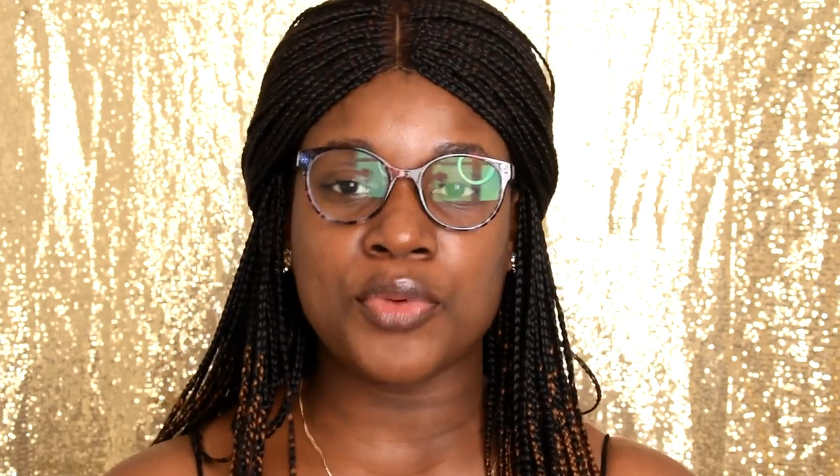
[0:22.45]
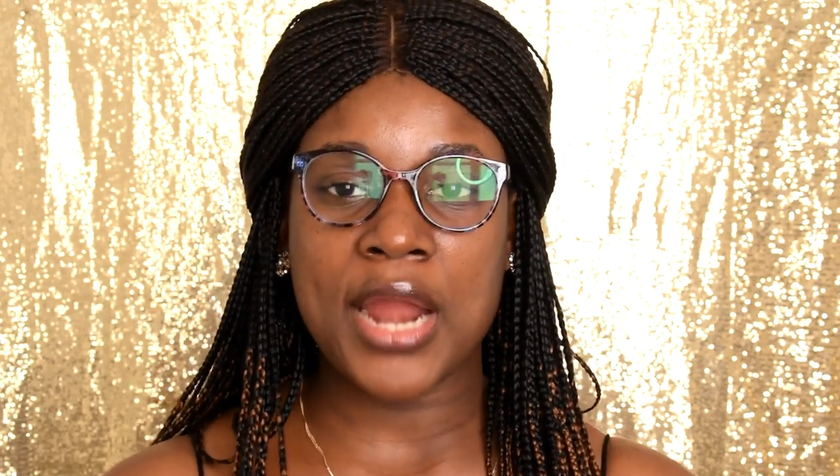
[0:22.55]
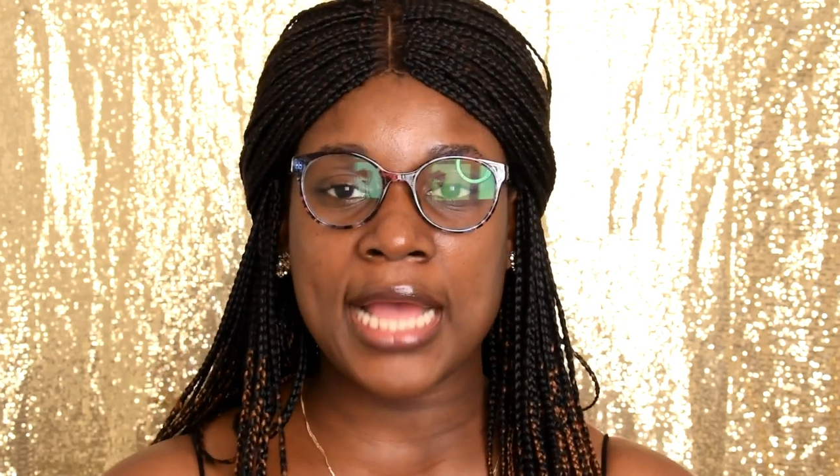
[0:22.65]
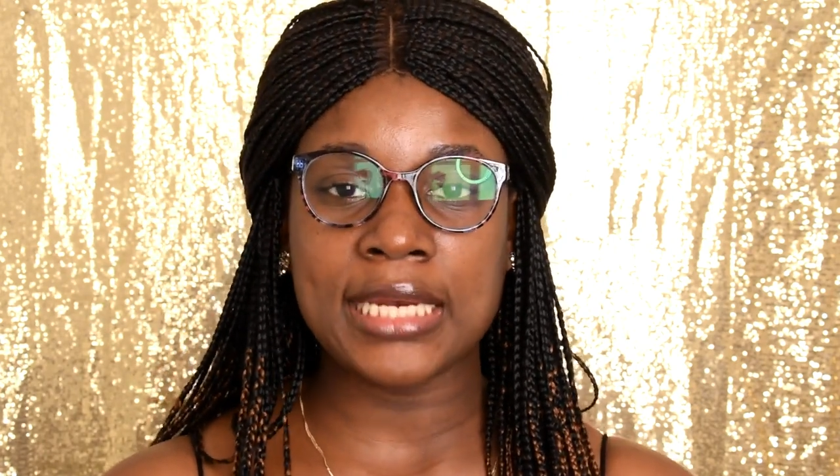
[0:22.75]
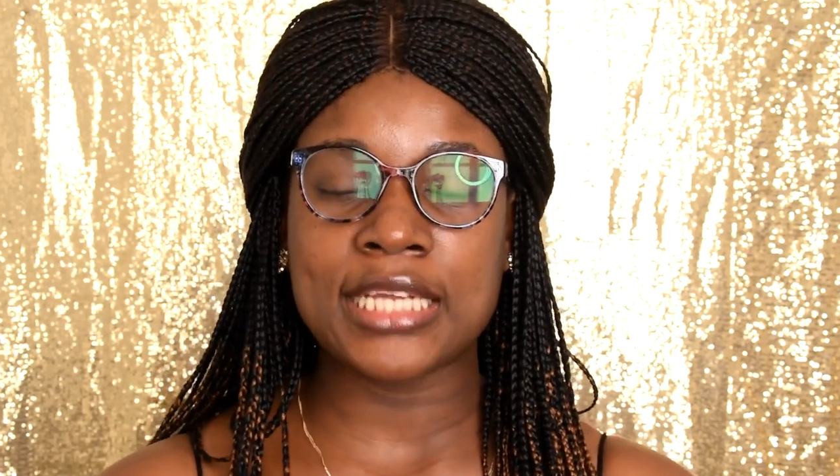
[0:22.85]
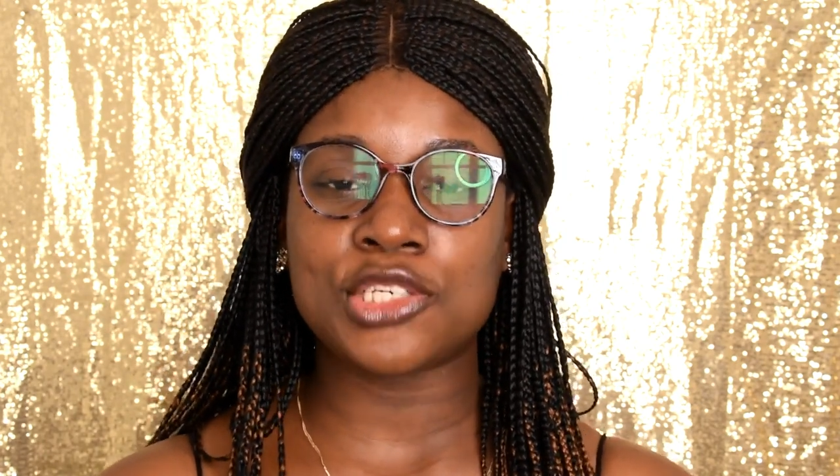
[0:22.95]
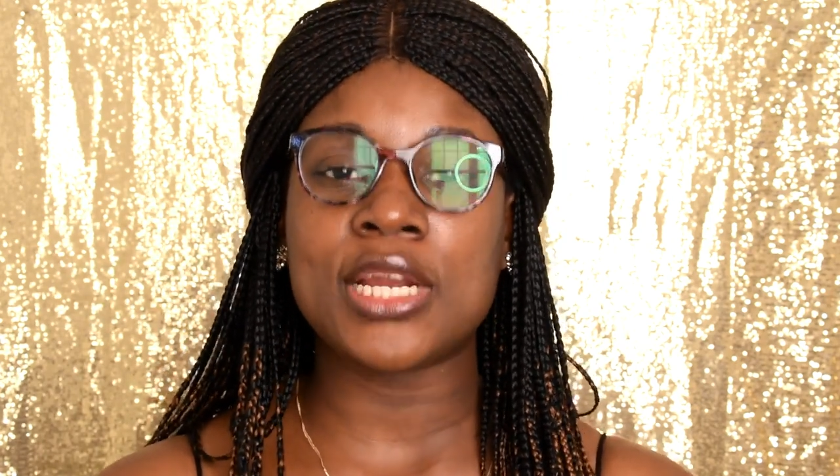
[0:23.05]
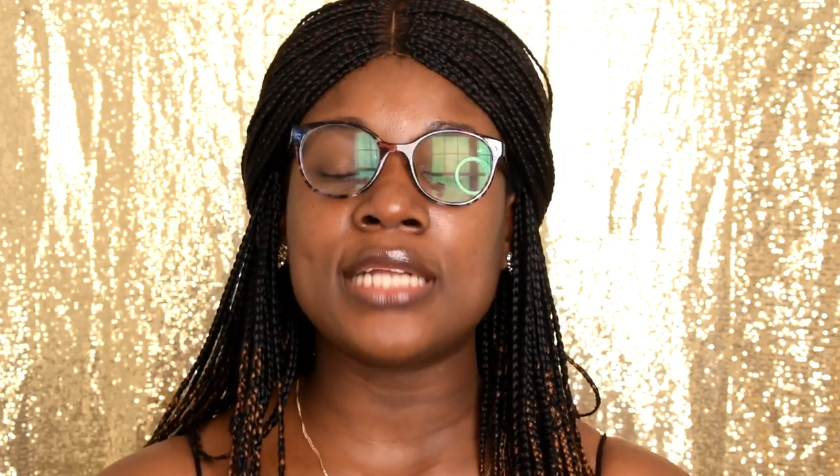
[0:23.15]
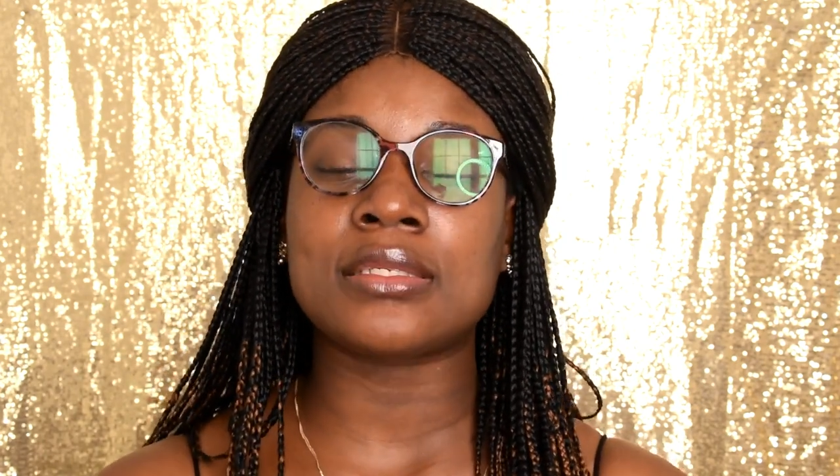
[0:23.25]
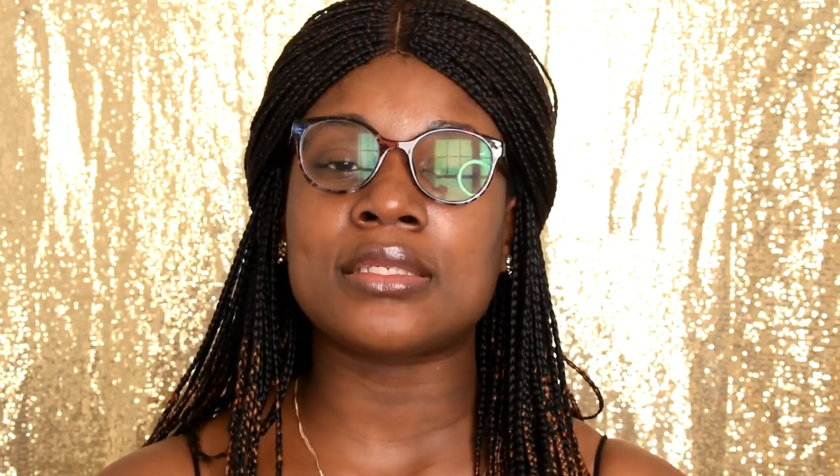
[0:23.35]
brand and
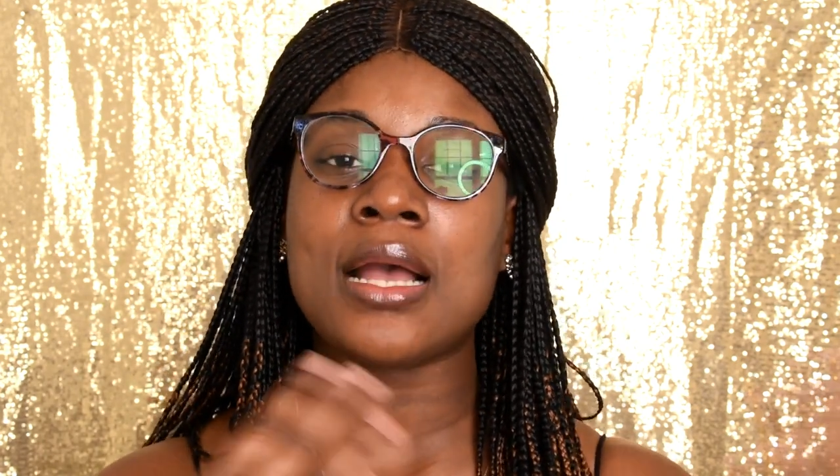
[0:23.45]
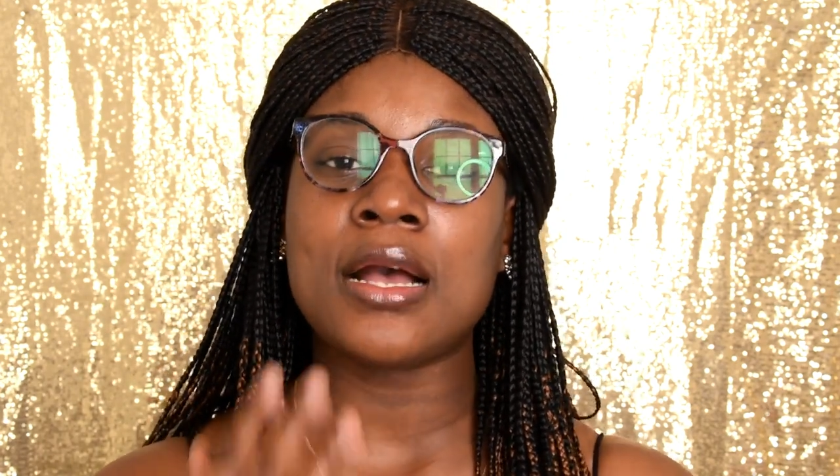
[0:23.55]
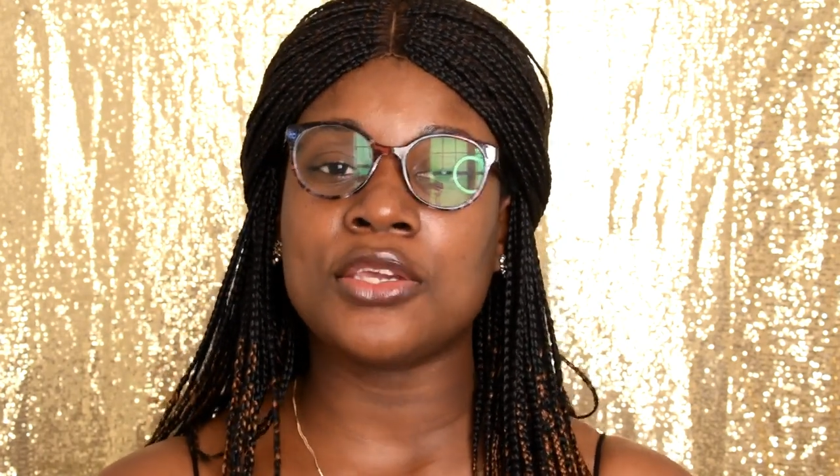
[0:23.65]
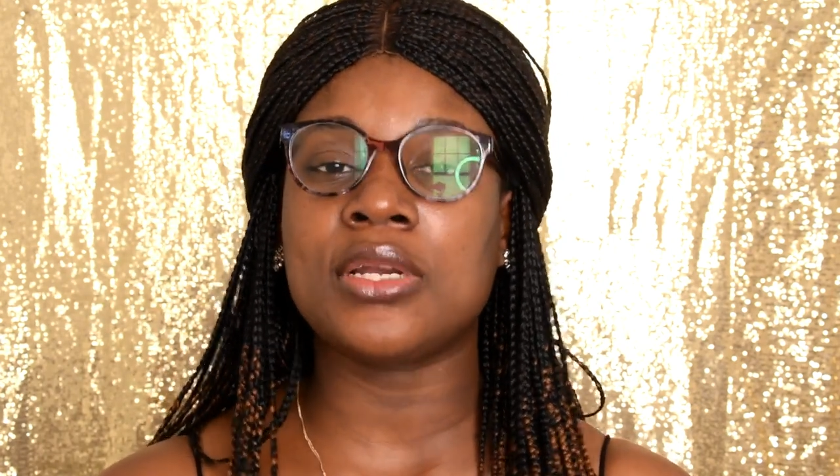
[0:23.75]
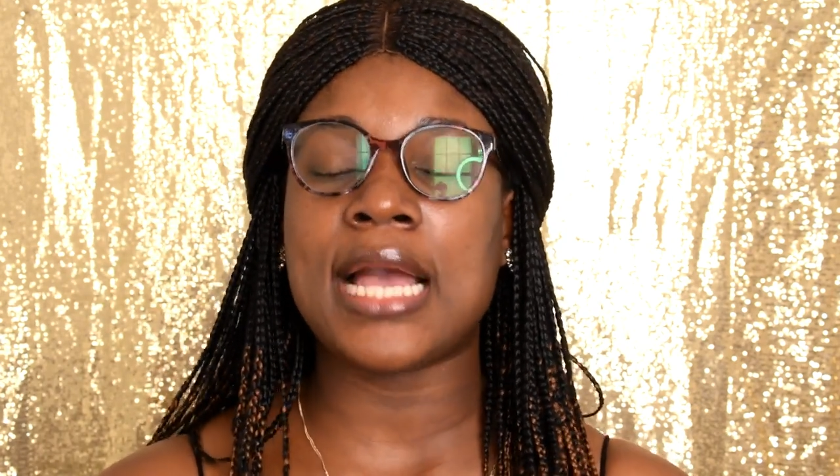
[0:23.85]
trying to tell you